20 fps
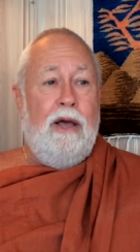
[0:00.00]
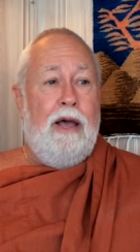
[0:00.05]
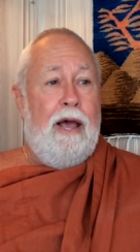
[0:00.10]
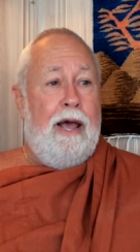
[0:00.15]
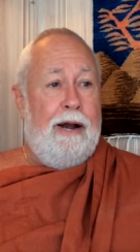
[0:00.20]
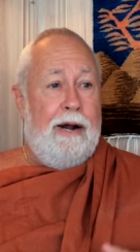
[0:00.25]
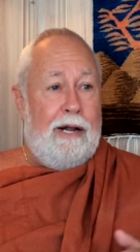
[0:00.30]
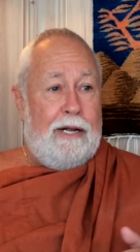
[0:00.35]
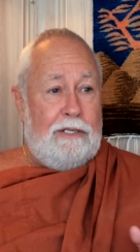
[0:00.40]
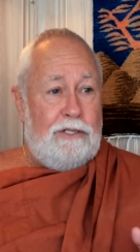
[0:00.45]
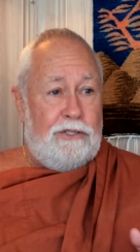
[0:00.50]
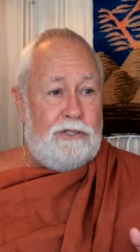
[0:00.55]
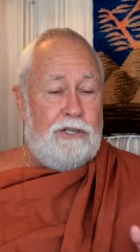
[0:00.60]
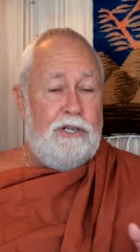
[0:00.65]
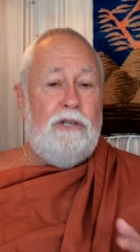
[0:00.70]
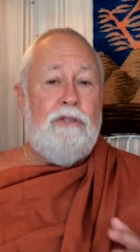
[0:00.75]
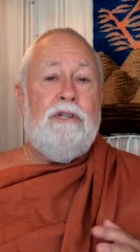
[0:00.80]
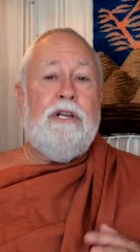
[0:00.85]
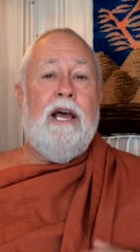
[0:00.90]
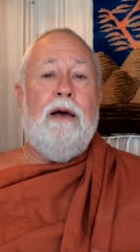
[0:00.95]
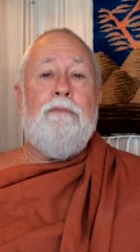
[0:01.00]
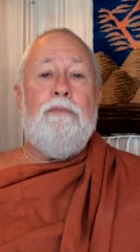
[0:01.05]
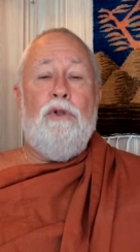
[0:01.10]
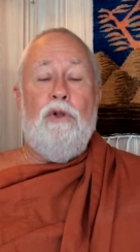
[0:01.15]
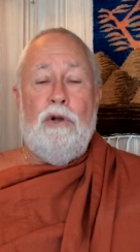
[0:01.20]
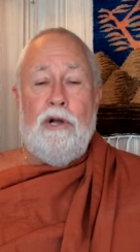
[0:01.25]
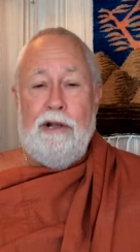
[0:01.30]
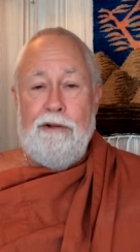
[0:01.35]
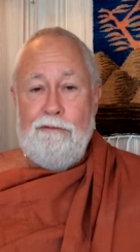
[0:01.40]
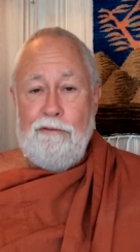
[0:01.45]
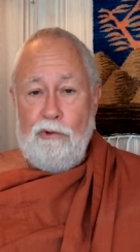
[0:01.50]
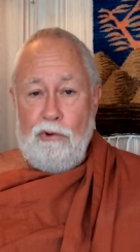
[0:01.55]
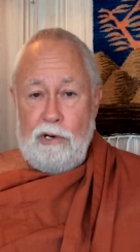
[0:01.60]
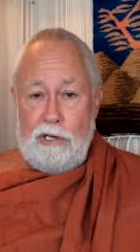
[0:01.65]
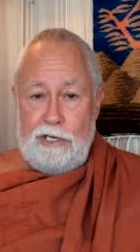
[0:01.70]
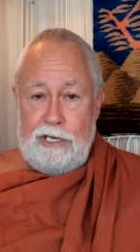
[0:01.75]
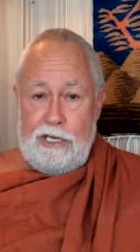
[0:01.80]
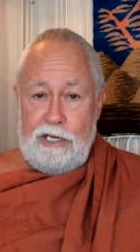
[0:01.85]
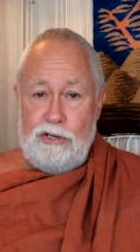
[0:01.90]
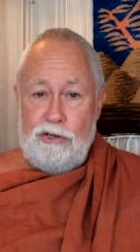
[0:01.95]
and I still kept looking for
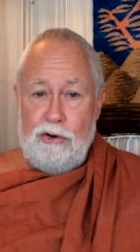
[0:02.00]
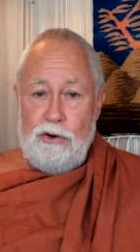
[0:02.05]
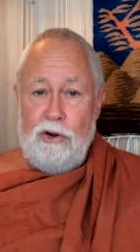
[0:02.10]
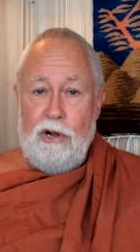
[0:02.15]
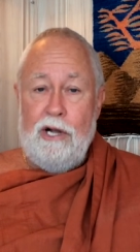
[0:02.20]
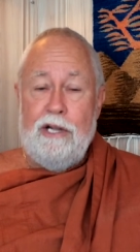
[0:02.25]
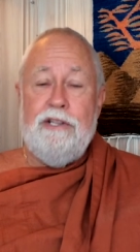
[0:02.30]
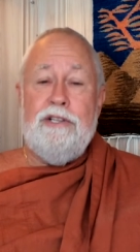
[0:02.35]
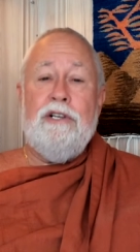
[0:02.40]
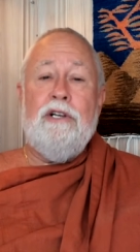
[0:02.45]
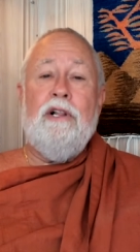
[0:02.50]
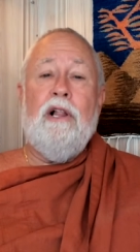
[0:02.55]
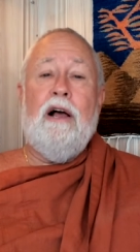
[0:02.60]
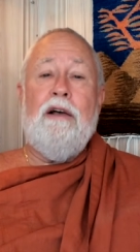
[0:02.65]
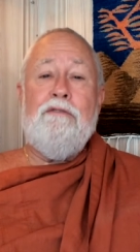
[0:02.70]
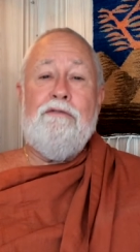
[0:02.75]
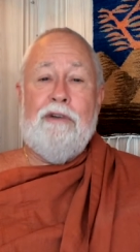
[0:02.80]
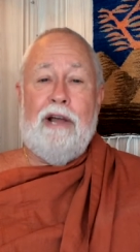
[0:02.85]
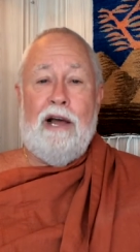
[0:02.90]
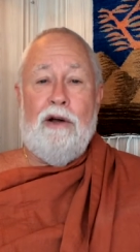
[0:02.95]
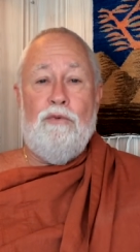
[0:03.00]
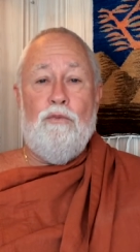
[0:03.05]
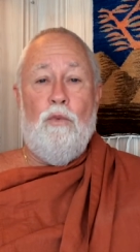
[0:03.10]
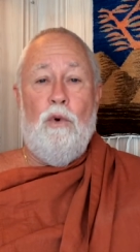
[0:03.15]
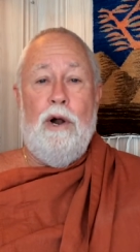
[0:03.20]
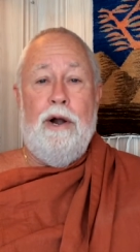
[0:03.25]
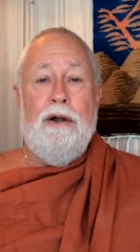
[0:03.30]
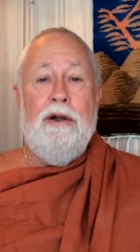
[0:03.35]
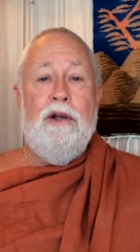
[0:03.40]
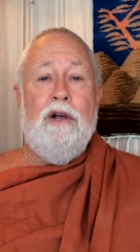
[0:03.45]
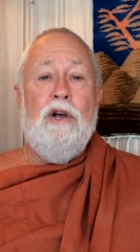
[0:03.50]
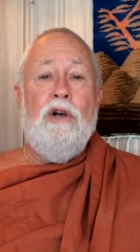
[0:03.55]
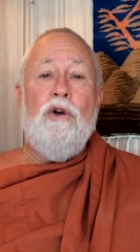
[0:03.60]
a teacher until I found one